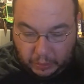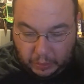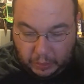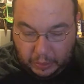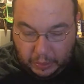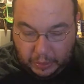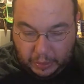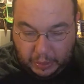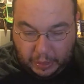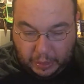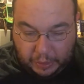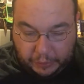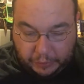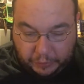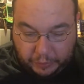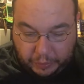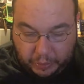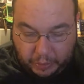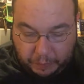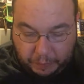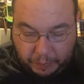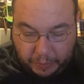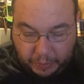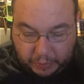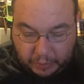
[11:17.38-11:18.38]
And I
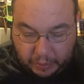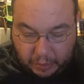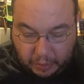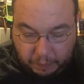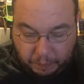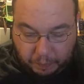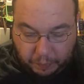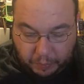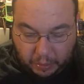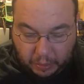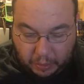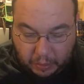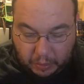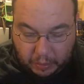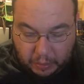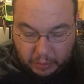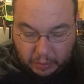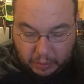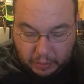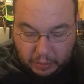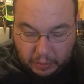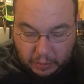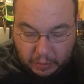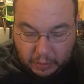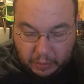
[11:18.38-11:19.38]
also picked up
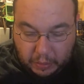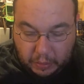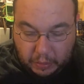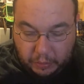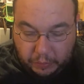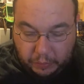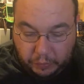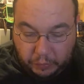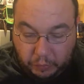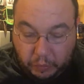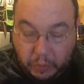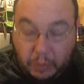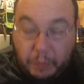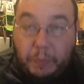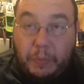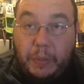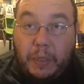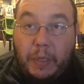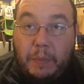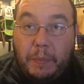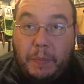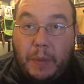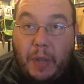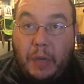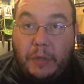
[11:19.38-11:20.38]
2
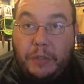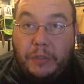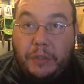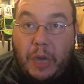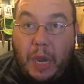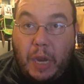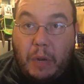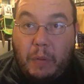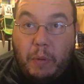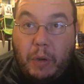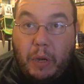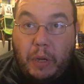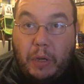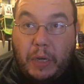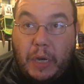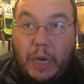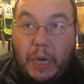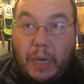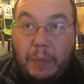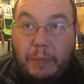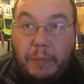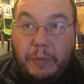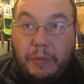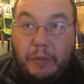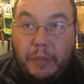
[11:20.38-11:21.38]
complete in box Jaguar
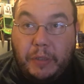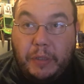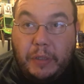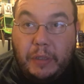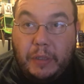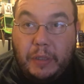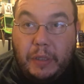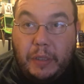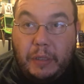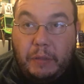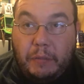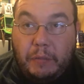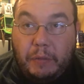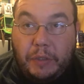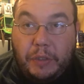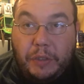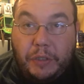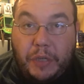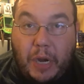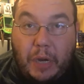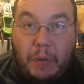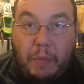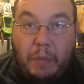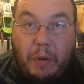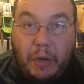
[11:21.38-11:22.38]
games recently, which
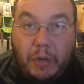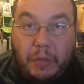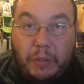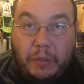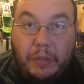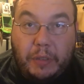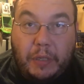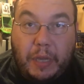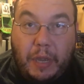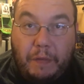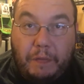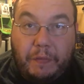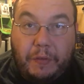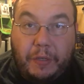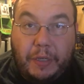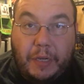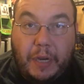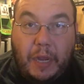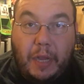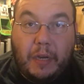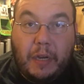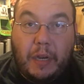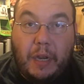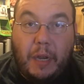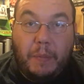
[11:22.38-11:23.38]
Jaguar is definitely
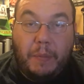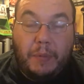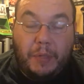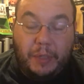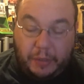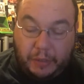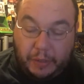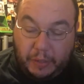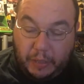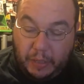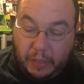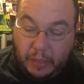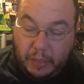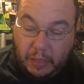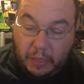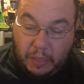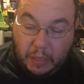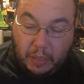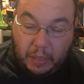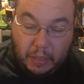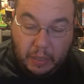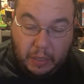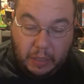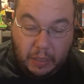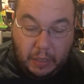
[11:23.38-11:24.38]
not common to see.
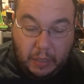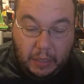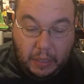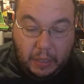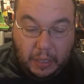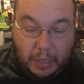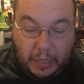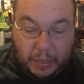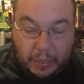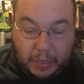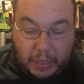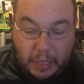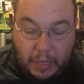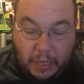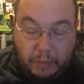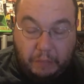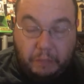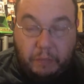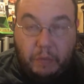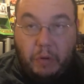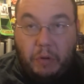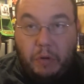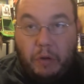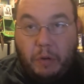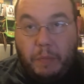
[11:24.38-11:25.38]
I got
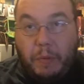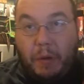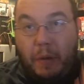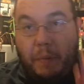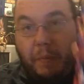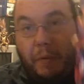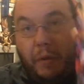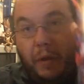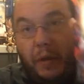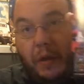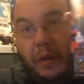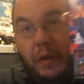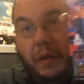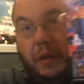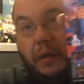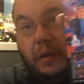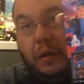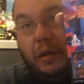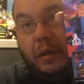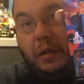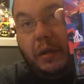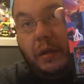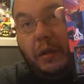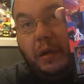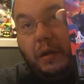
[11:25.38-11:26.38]
Ruiner Pinball,
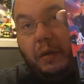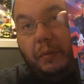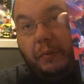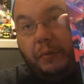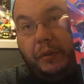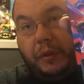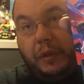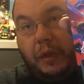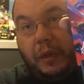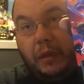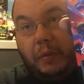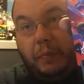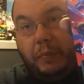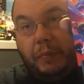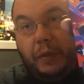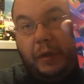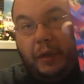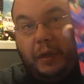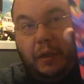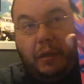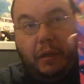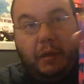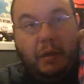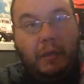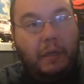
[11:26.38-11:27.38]
100%
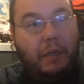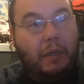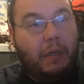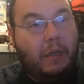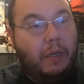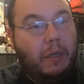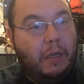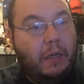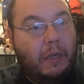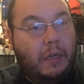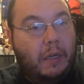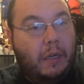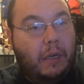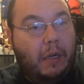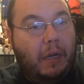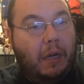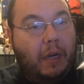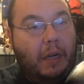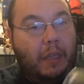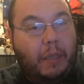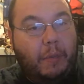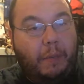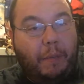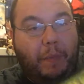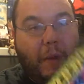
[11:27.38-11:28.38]
complete, and the